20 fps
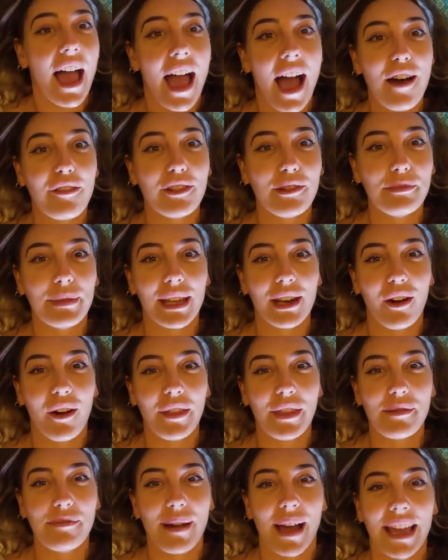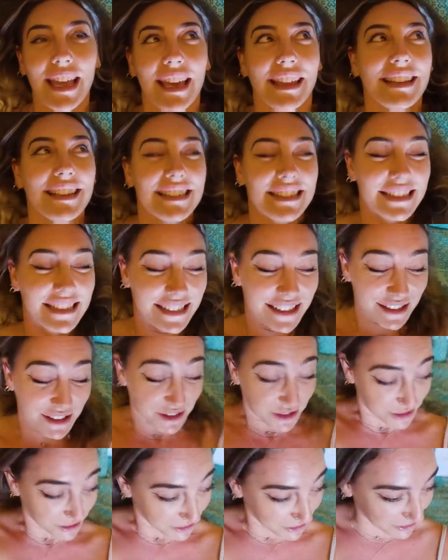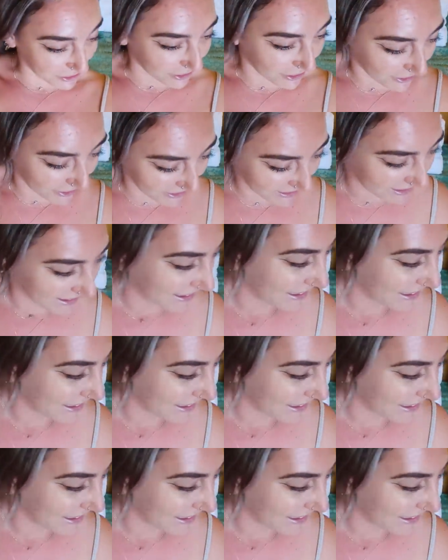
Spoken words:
I haven't been on the bed yet. This is so good.